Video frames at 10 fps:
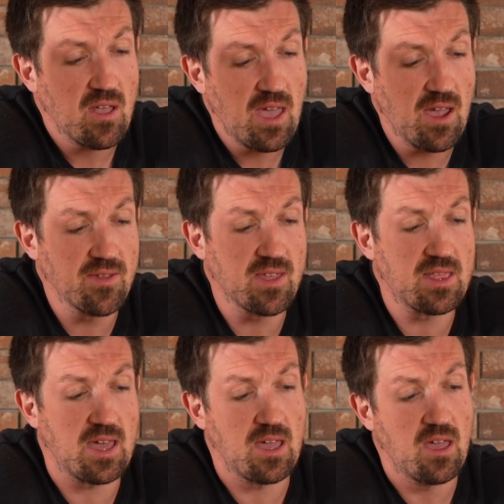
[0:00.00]
Here's the
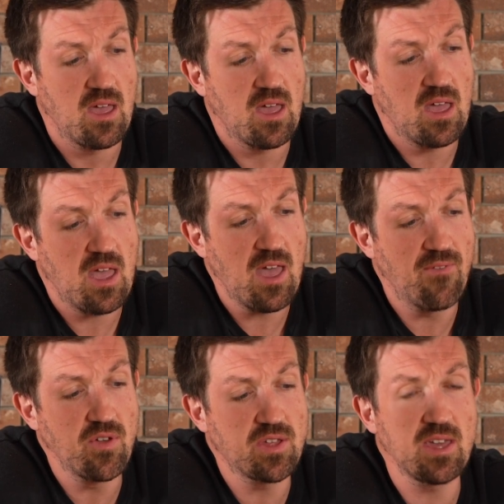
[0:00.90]
thing.
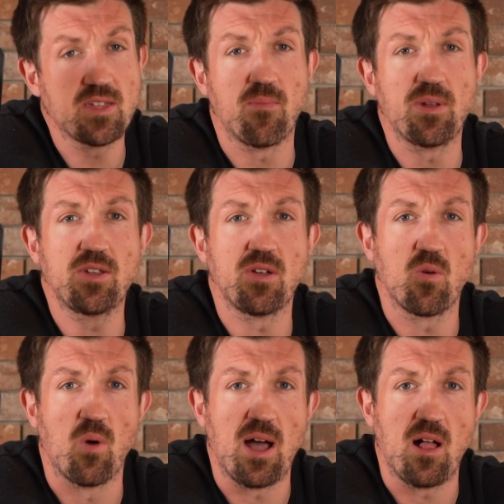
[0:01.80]
If you see somebody
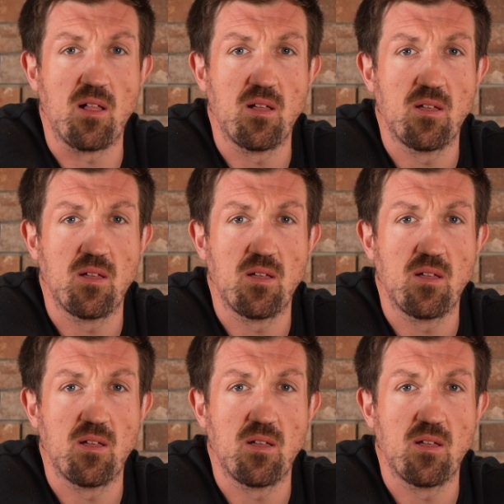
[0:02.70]
doing well,